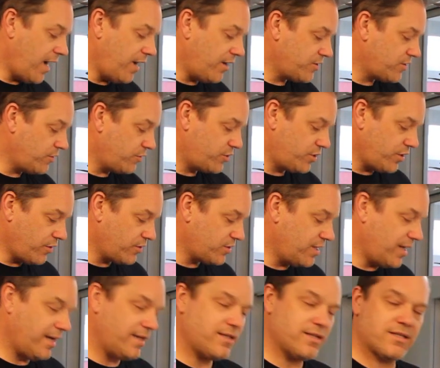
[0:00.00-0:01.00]
I also chose
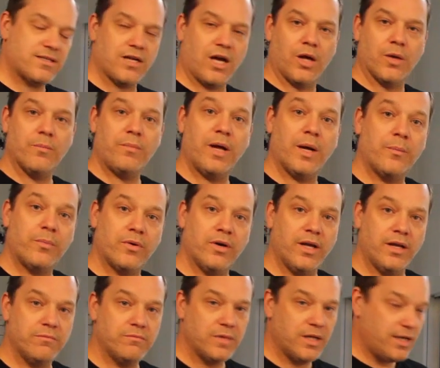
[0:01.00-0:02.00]
not to salt and pepper
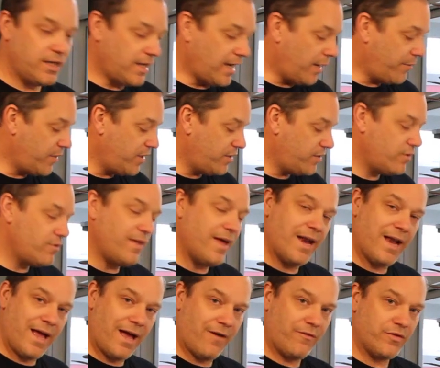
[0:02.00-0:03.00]
it. I'm going to do
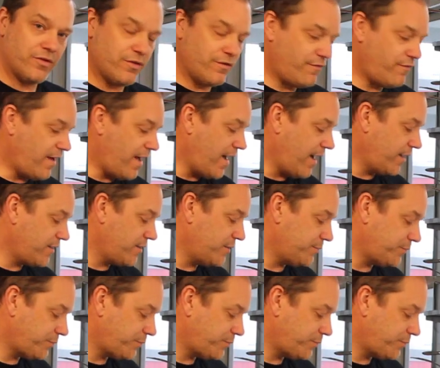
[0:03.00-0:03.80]
that after the fact.